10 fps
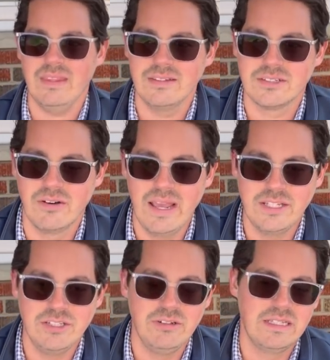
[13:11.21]
So
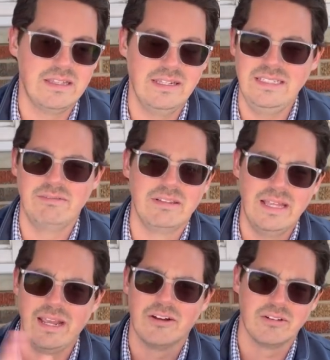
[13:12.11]
hence you get things even
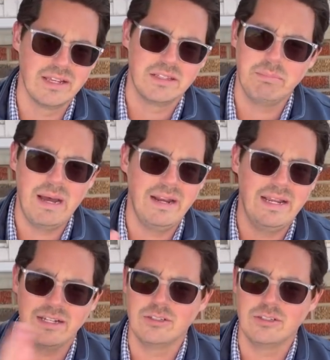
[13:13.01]
later, like the Pontiac